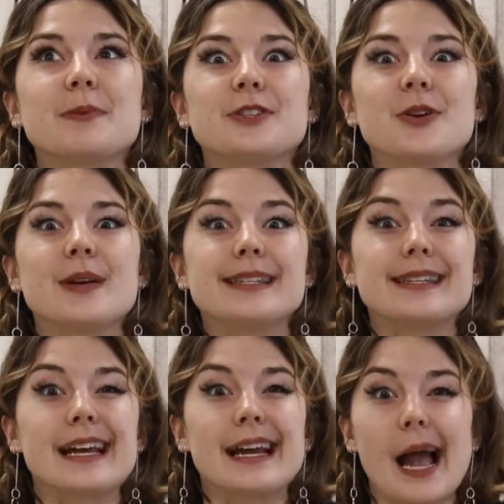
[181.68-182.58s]
people do is
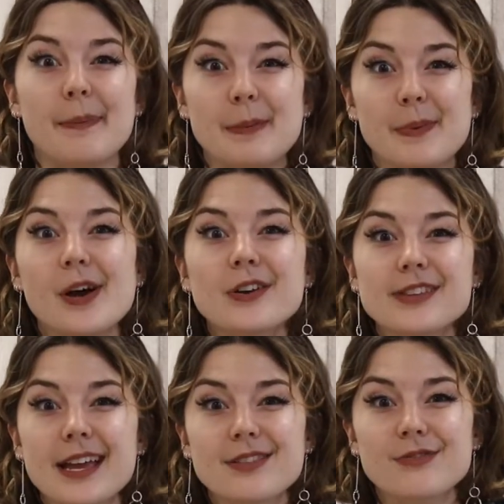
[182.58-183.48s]
sing happy
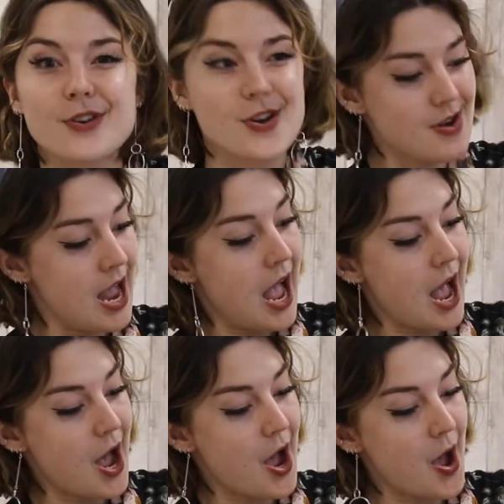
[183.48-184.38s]
birthday through,
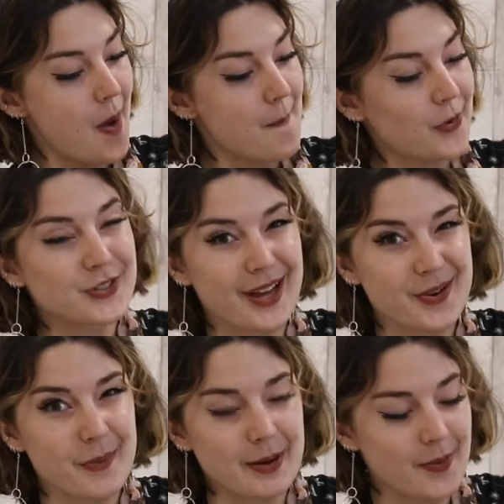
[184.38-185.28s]
because that
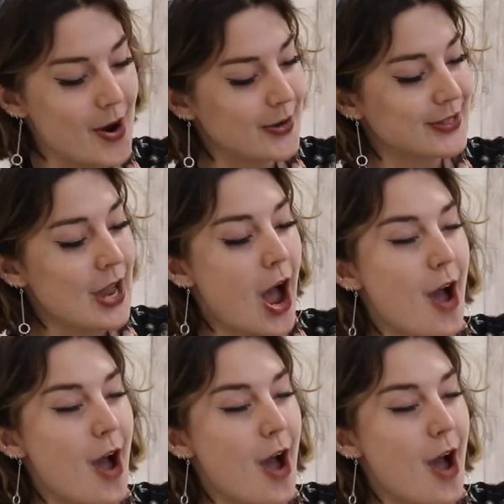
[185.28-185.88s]
normally works.